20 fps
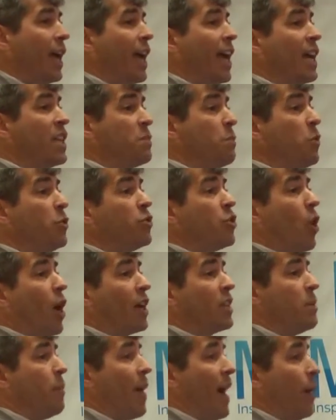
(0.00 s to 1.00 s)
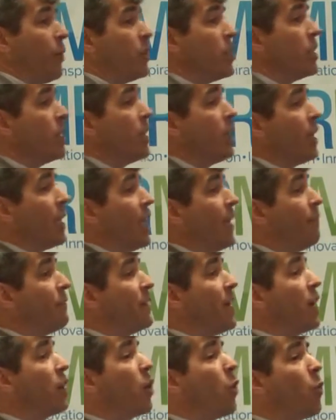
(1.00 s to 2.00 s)
As Mu talked about, if
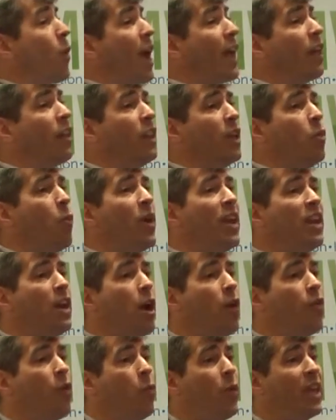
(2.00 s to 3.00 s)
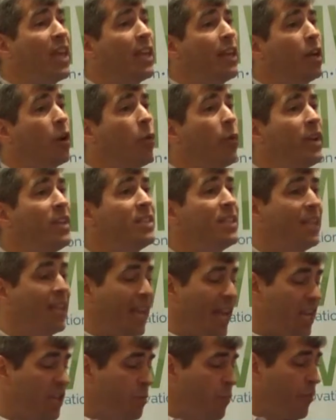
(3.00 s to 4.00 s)
done correctly, we know that we can increase
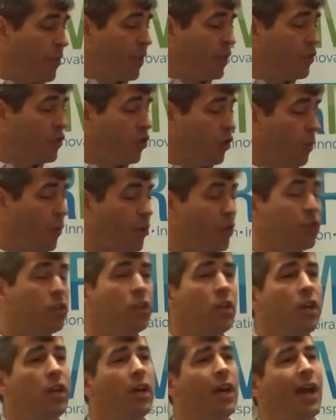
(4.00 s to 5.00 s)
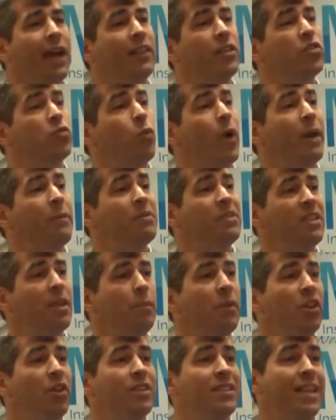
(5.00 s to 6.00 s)
engagement with consumers, and the swipe
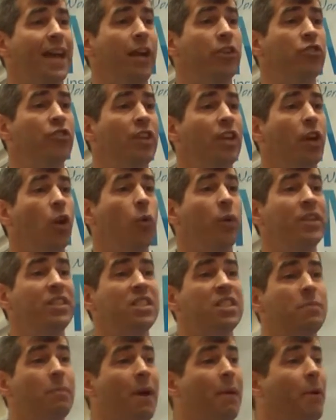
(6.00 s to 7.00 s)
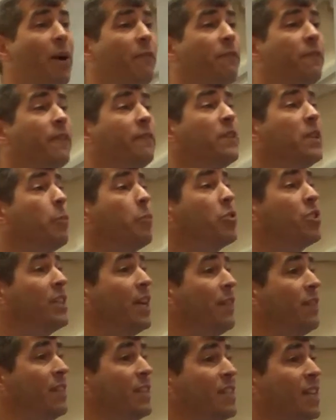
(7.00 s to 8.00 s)
stimulus actually increases by about
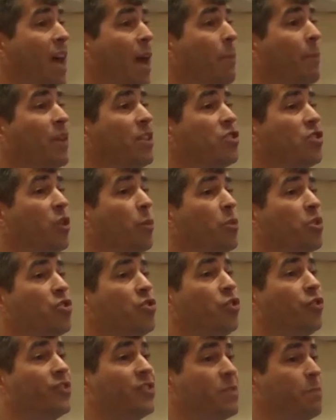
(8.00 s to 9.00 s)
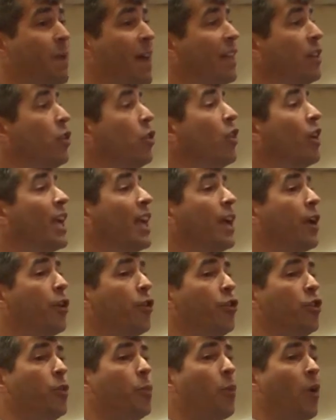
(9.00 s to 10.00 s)
50% the time consumers spend looking at
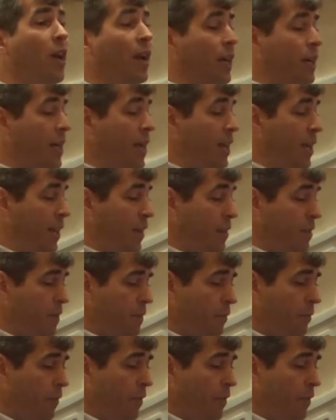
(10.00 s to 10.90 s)
your new product ideas.